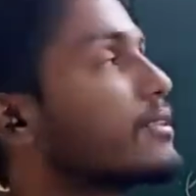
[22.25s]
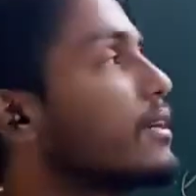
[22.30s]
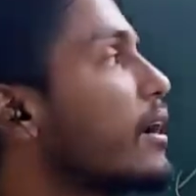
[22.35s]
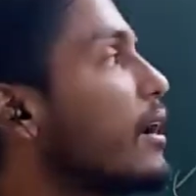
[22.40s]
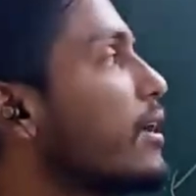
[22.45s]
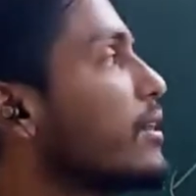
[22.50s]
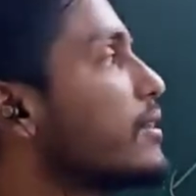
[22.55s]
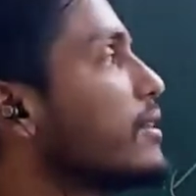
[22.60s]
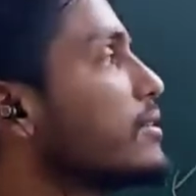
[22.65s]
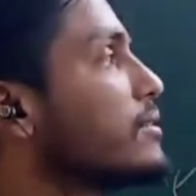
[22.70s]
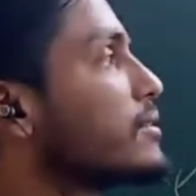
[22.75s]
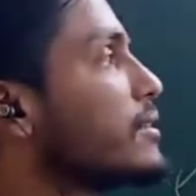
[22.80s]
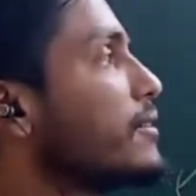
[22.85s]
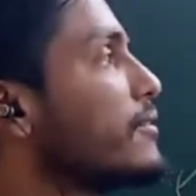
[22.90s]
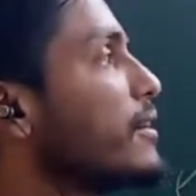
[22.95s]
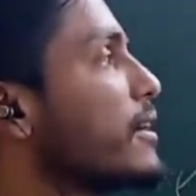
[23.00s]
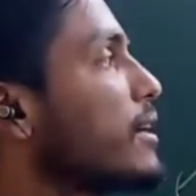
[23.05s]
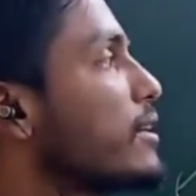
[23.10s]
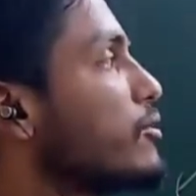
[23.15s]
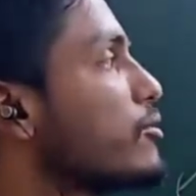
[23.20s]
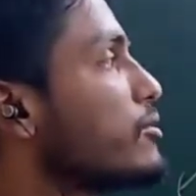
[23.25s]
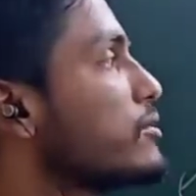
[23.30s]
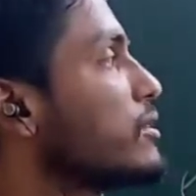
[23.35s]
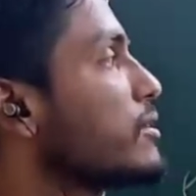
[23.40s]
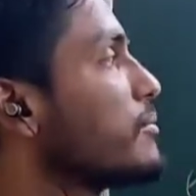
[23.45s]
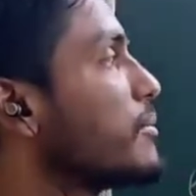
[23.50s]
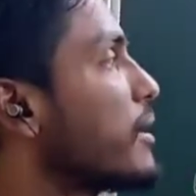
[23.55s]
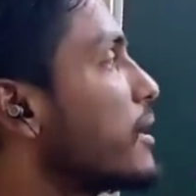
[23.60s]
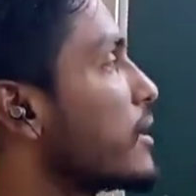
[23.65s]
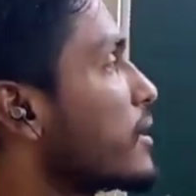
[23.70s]
All these three we can use
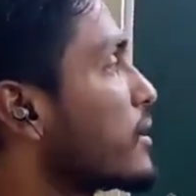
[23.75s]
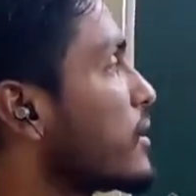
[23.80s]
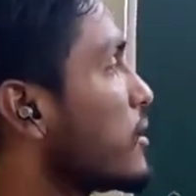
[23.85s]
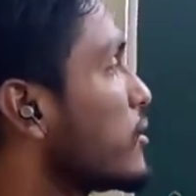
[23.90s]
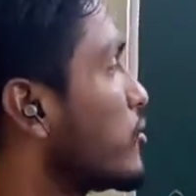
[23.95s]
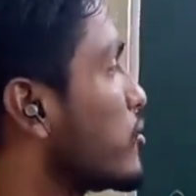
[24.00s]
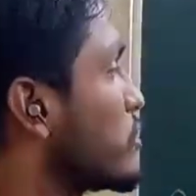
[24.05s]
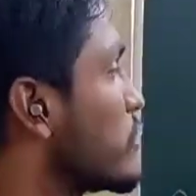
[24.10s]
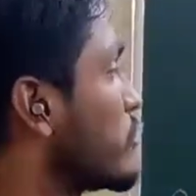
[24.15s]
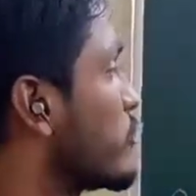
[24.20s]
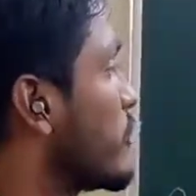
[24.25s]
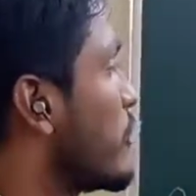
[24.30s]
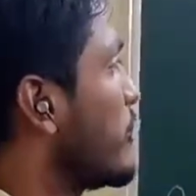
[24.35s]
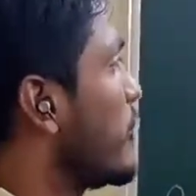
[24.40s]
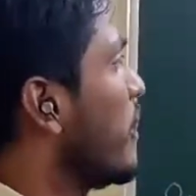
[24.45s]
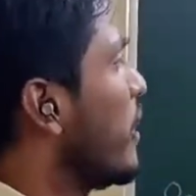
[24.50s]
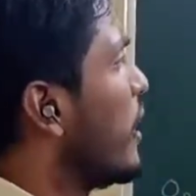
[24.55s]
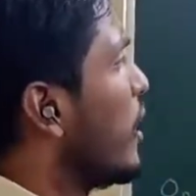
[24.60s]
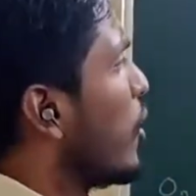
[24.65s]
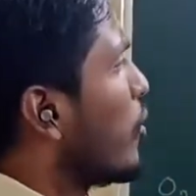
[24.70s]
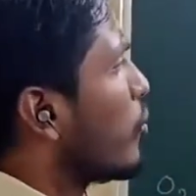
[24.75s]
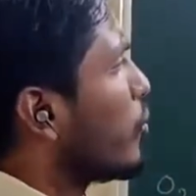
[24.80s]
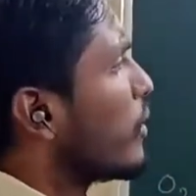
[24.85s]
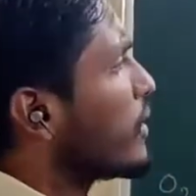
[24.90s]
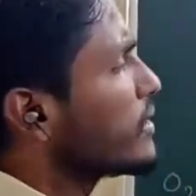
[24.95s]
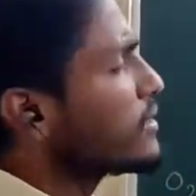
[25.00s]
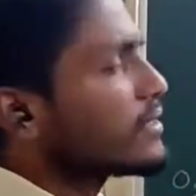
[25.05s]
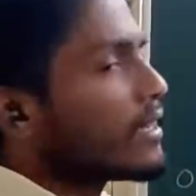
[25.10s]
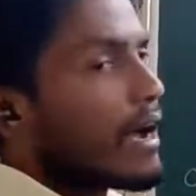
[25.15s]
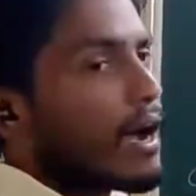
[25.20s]
in parental dosage form.
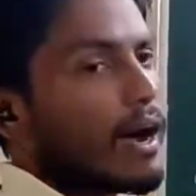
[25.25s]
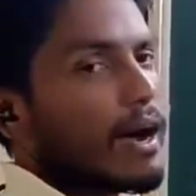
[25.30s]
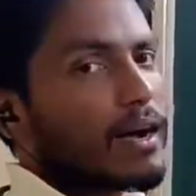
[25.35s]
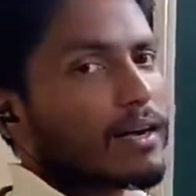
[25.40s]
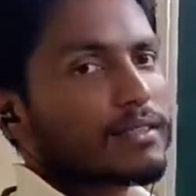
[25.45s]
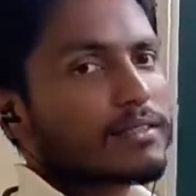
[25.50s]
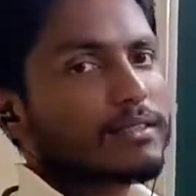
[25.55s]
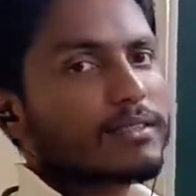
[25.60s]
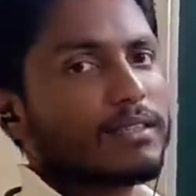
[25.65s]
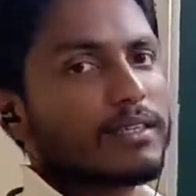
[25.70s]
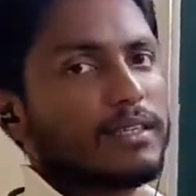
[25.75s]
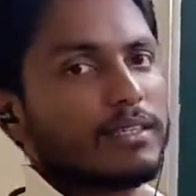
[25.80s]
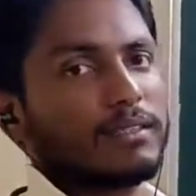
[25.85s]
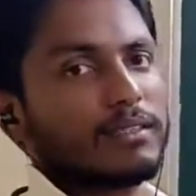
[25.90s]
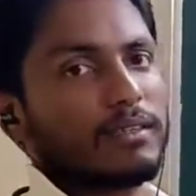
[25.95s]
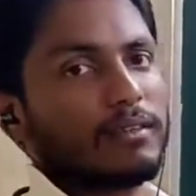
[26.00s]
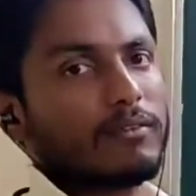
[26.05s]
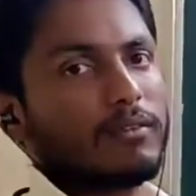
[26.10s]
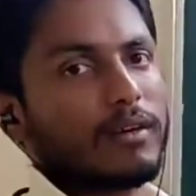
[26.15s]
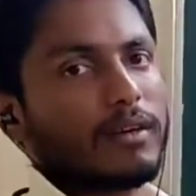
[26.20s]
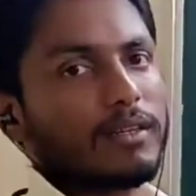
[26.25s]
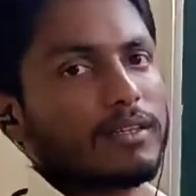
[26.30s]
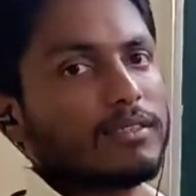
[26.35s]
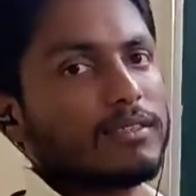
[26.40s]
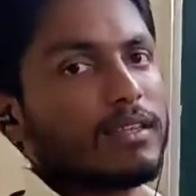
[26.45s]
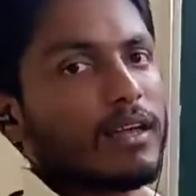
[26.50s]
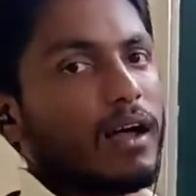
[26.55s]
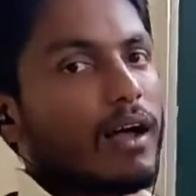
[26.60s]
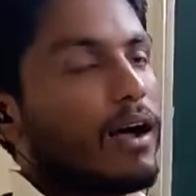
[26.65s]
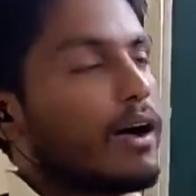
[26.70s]
What is the oxidation? What
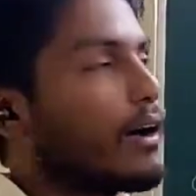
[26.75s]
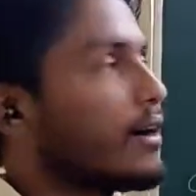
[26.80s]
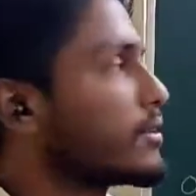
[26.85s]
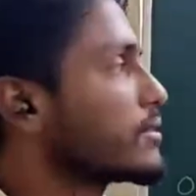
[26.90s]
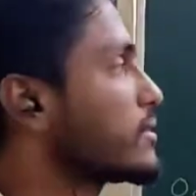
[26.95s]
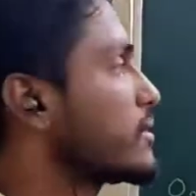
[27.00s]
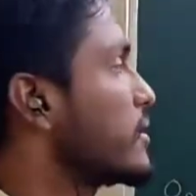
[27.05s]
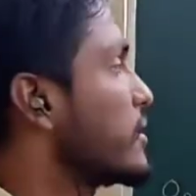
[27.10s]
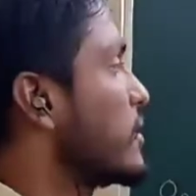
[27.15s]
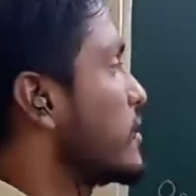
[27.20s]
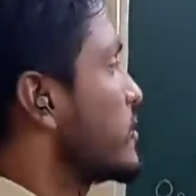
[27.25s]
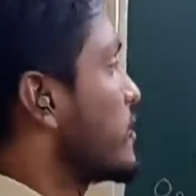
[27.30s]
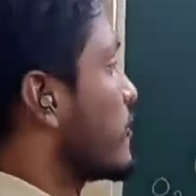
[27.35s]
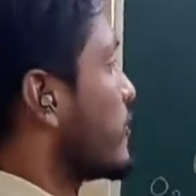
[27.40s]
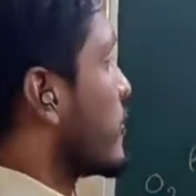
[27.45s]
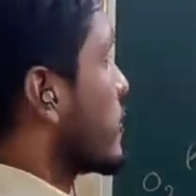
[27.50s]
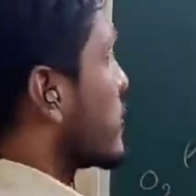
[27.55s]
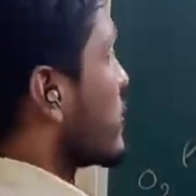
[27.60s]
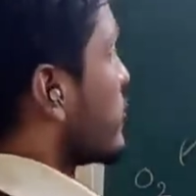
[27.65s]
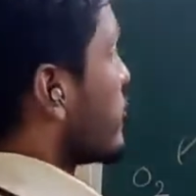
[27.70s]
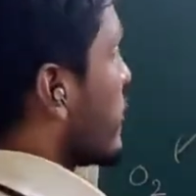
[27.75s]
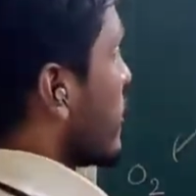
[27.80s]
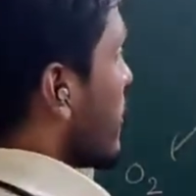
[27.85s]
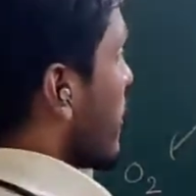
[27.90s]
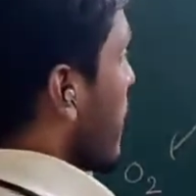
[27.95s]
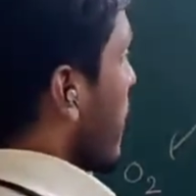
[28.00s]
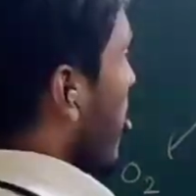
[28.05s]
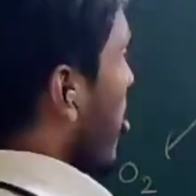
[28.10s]
is the oxidation? First one.